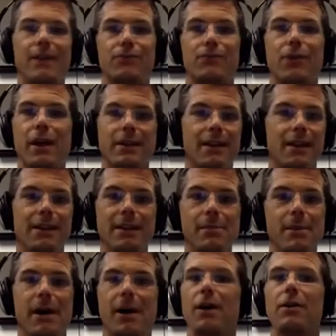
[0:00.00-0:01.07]
write an
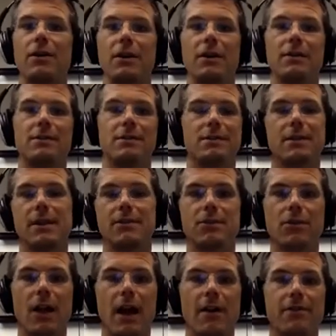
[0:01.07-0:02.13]
email to save their
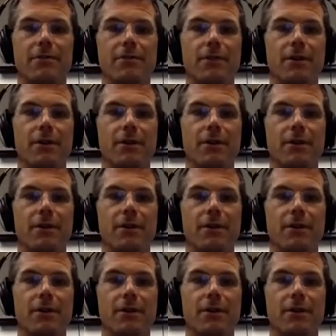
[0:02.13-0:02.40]
life.